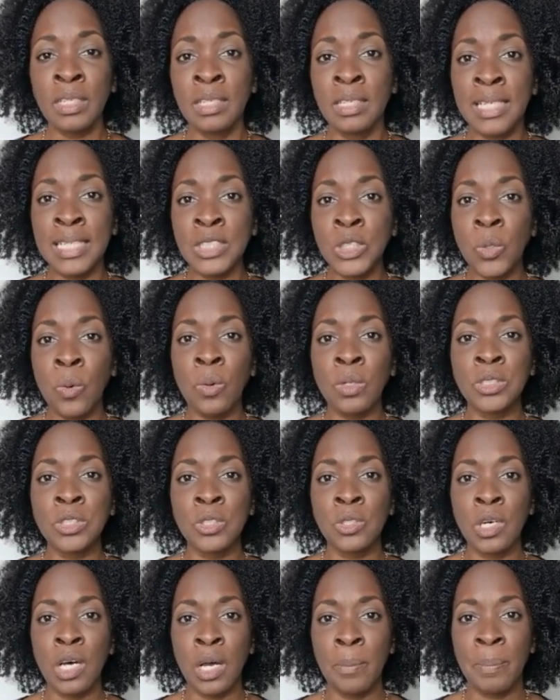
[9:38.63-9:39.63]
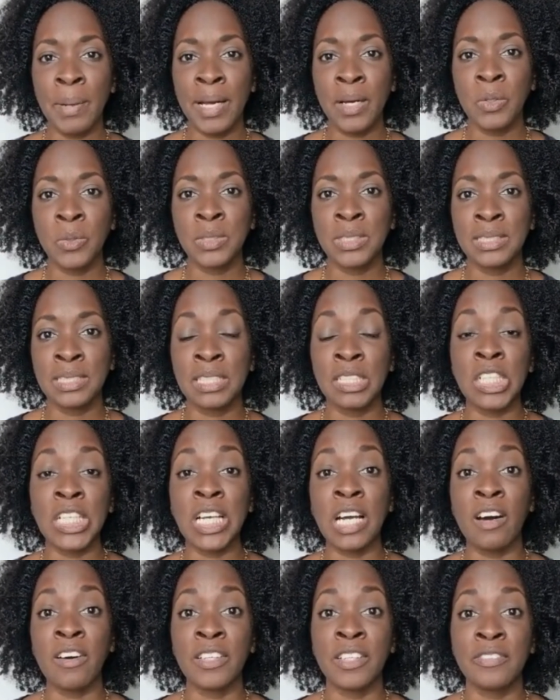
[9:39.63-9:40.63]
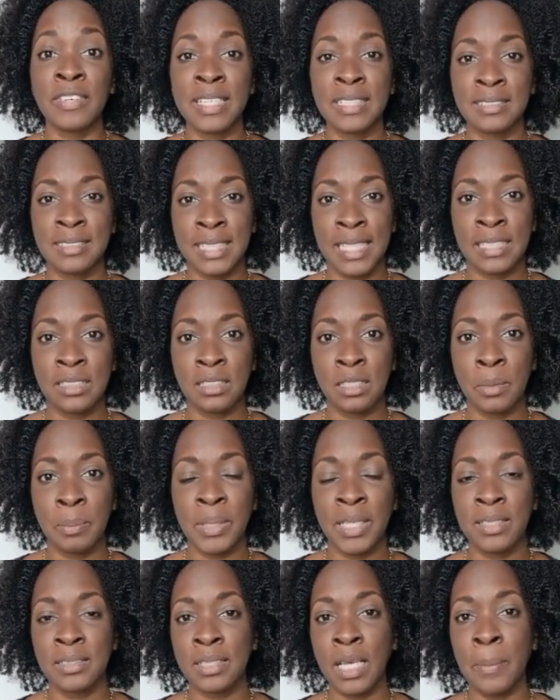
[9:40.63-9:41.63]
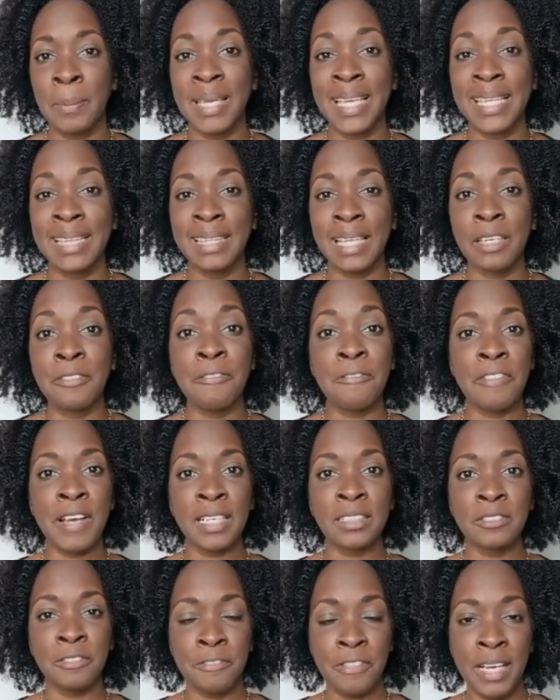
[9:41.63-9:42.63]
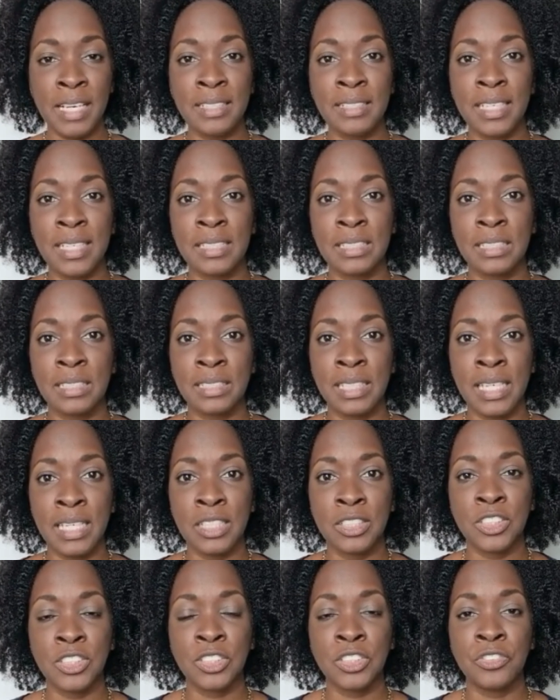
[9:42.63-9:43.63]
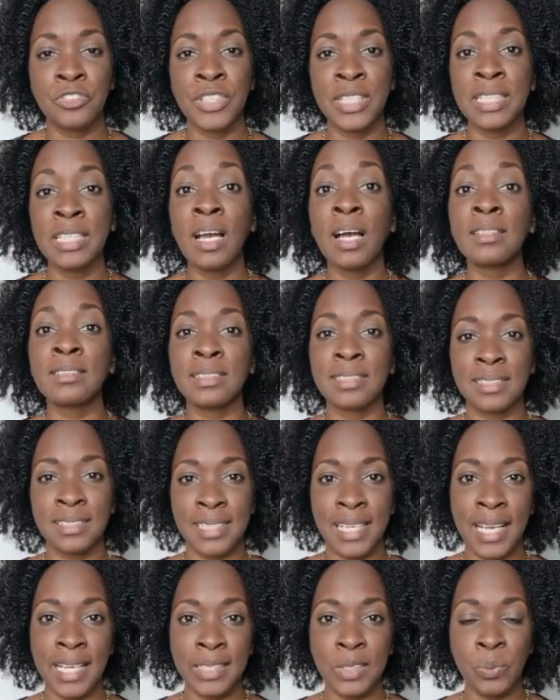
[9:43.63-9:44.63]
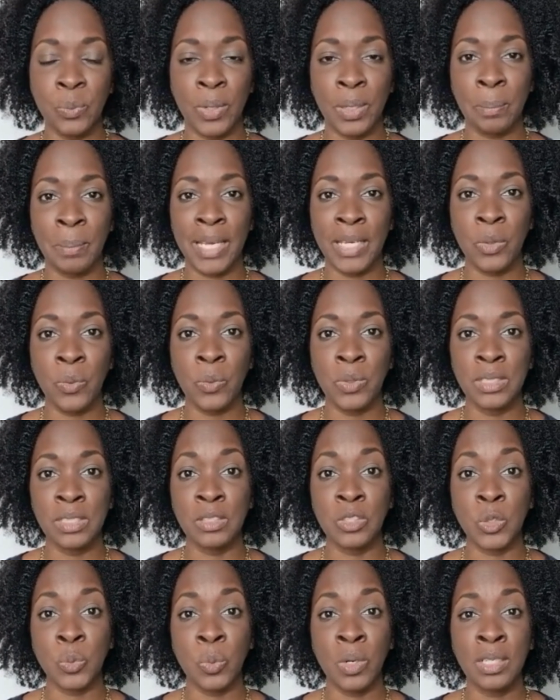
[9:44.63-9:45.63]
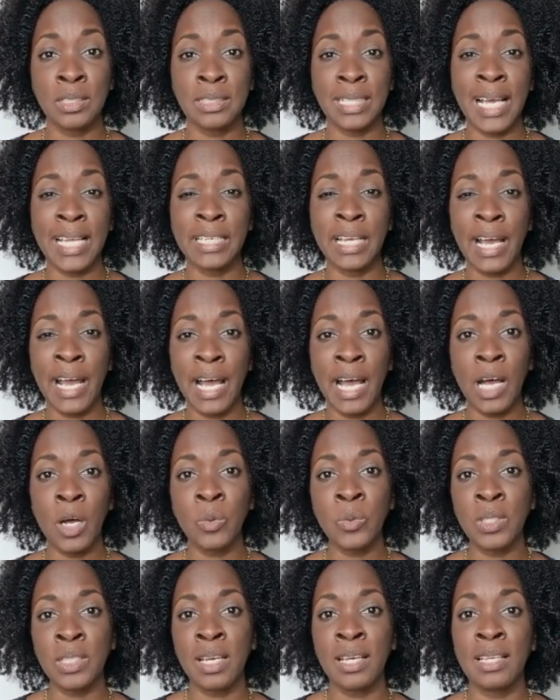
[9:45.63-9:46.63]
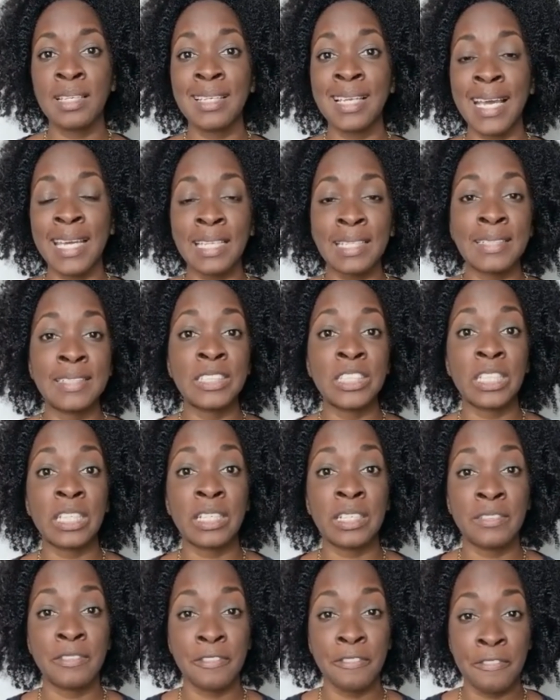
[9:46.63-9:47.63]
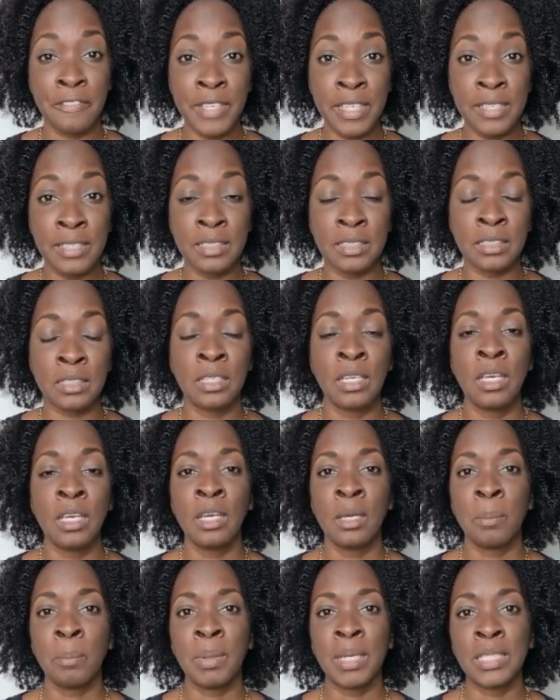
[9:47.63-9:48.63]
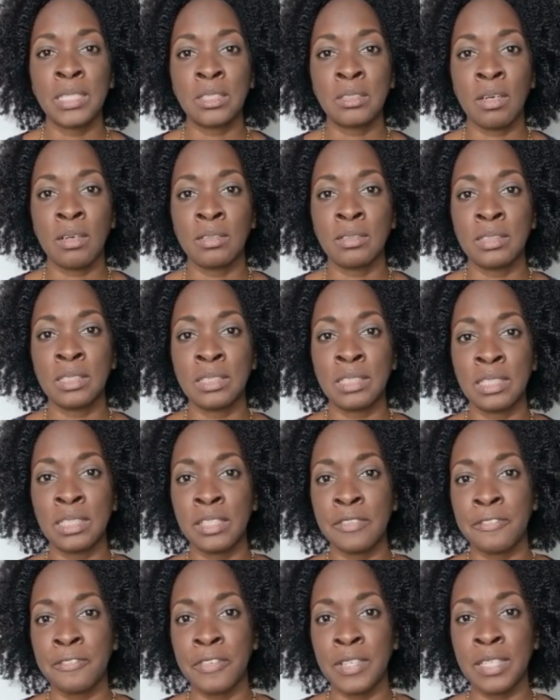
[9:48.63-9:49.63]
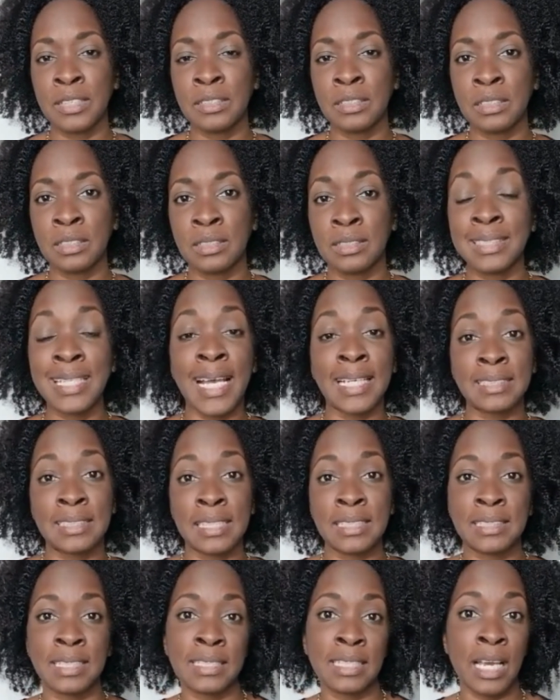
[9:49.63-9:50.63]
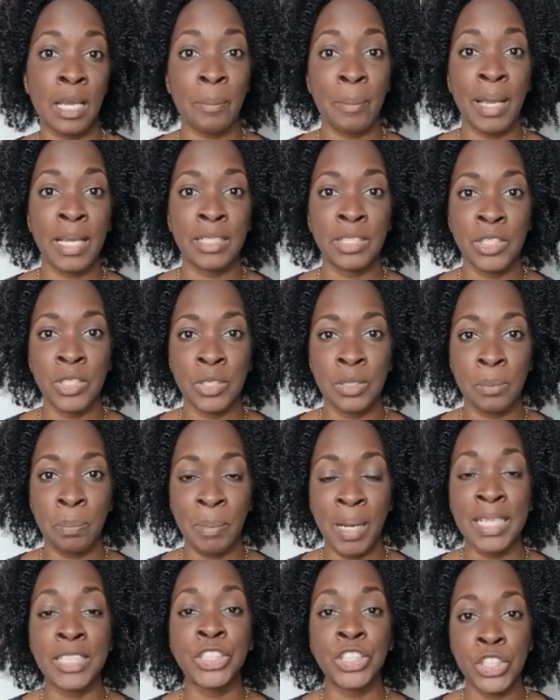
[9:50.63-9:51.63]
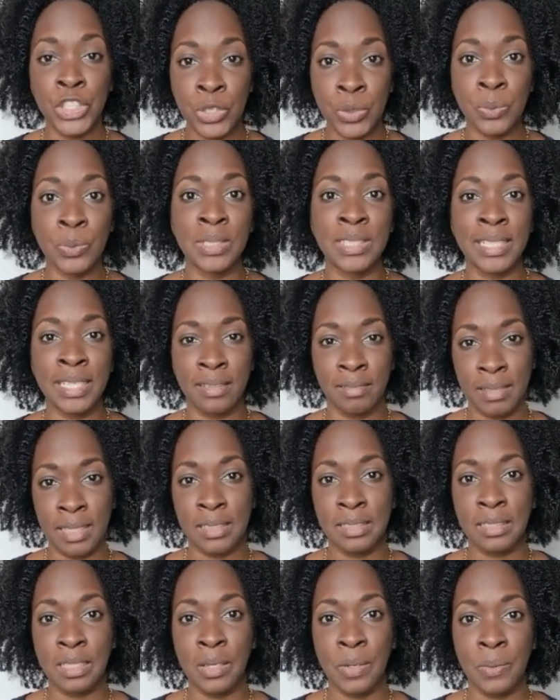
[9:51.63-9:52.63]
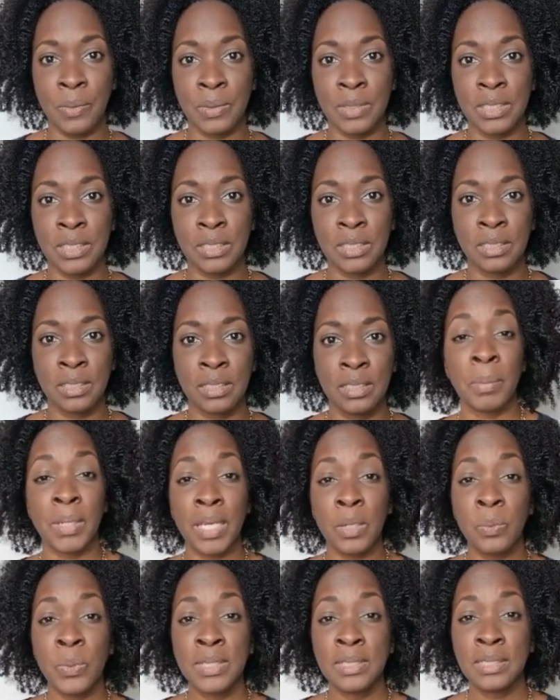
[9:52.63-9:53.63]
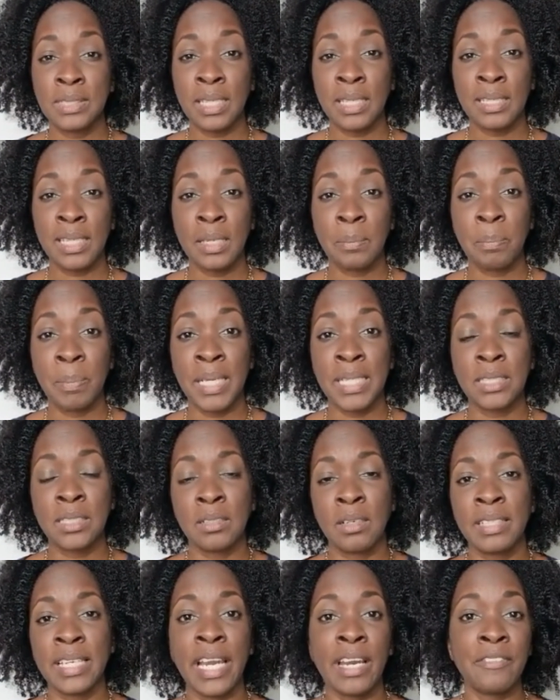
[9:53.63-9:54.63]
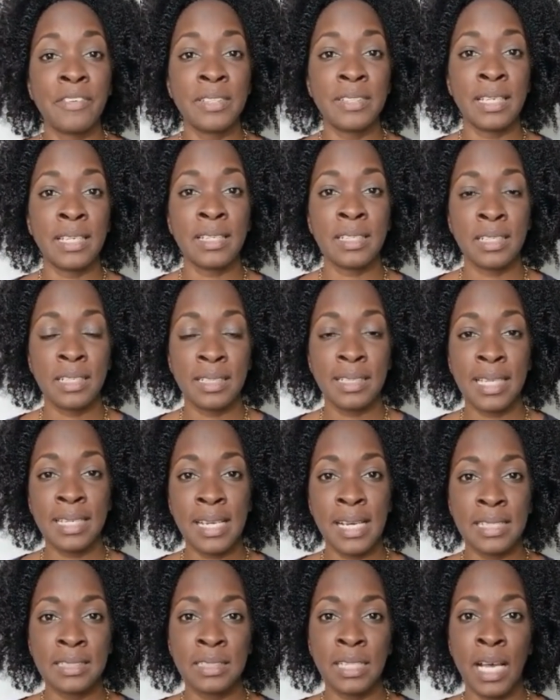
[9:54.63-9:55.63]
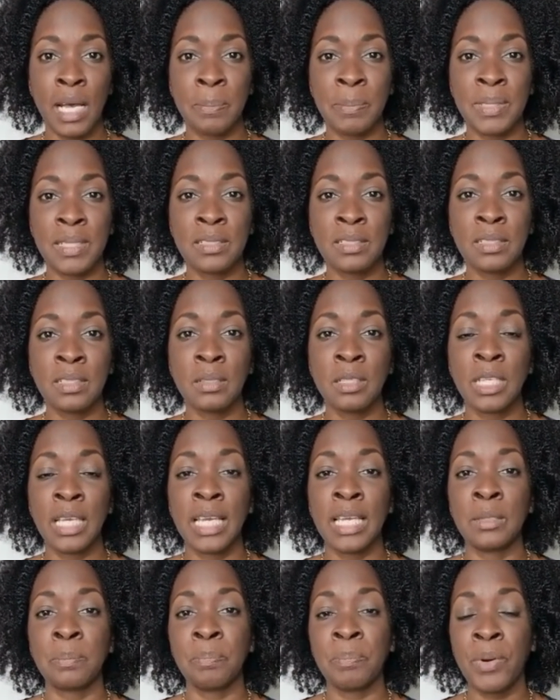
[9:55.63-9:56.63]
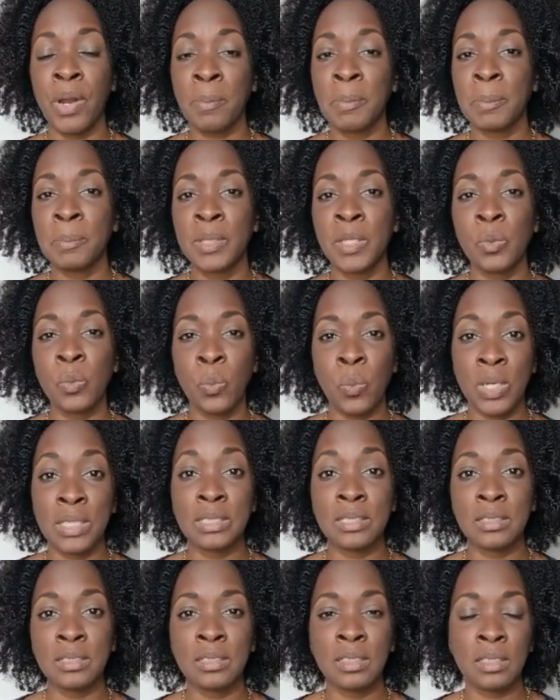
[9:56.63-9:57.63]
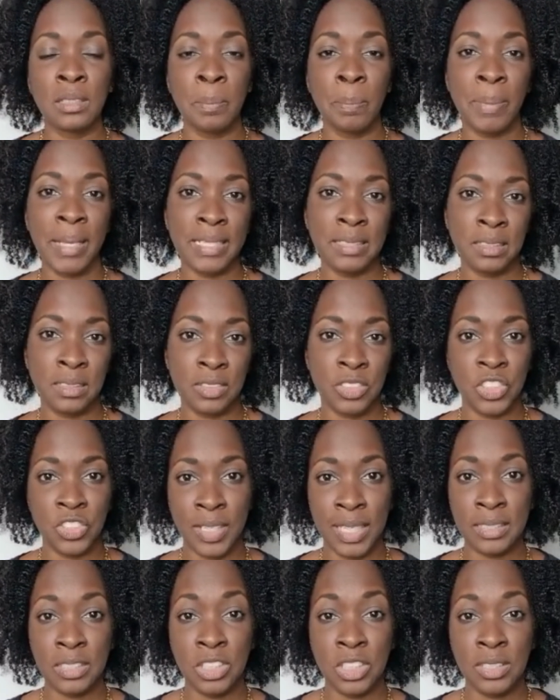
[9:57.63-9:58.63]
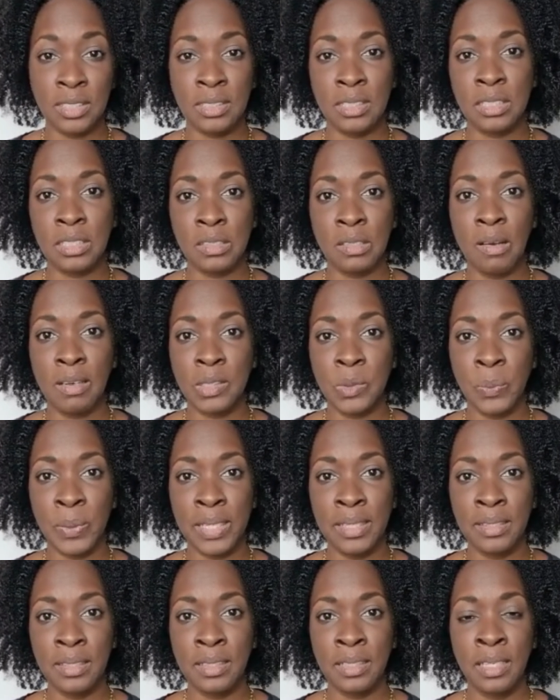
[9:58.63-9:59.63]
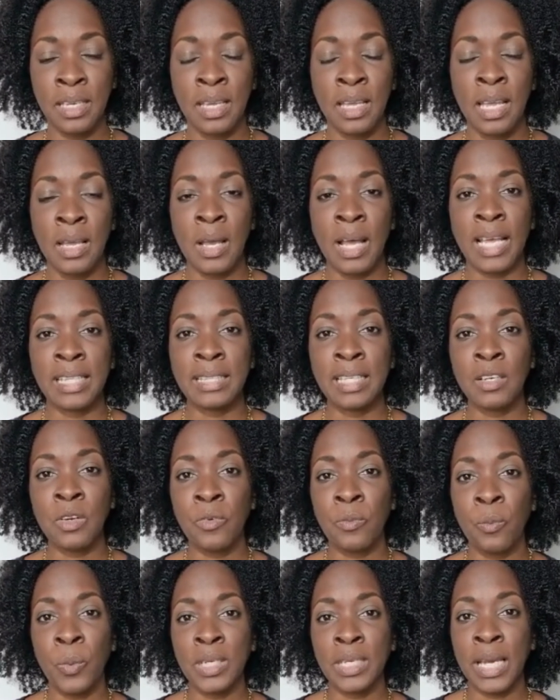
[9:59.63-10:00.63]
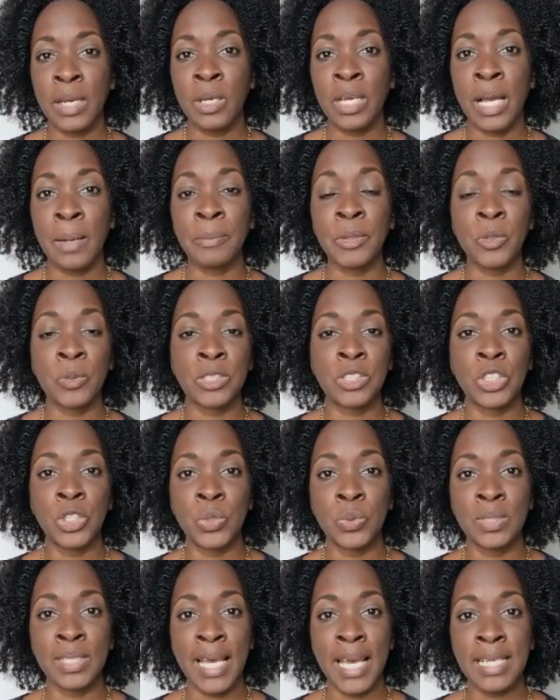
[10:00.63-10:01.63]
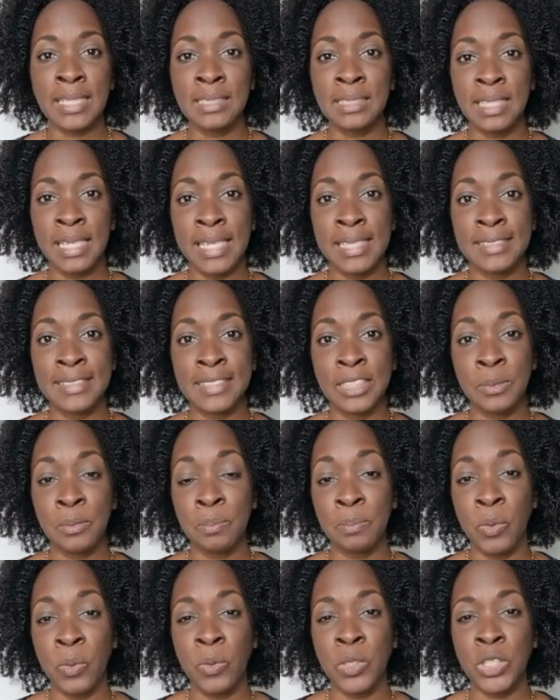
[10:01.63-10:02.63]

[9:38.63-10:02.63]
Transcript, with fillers: it's also about gathering data because I'm in that fact finding stage to really understand what my audience wants and how they are likely to convert based on the different tactics that I might, might use in this launch. But I would say that based on everything that has happened, it probably wasn't the best strategy to start with. I think what I am going to do next is to more